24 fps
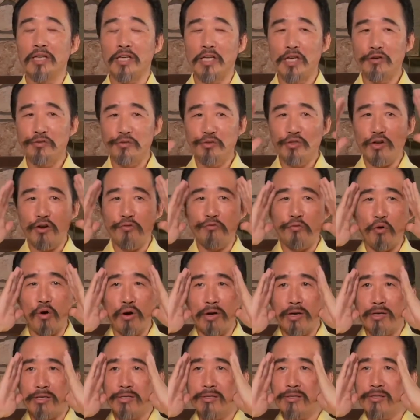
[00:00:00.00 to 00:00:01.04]
If you are
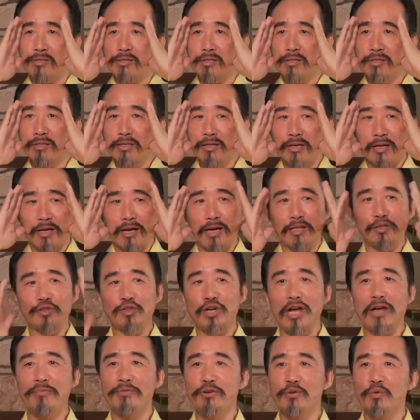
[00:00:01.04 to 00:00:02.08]
focused and
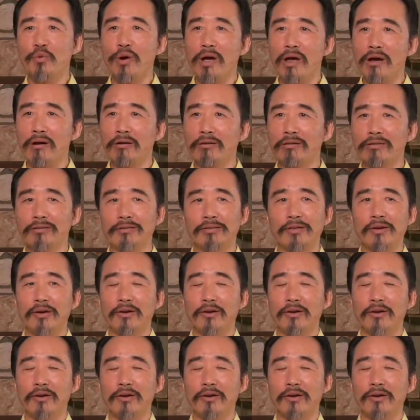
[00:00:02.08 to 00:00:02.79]
driving well,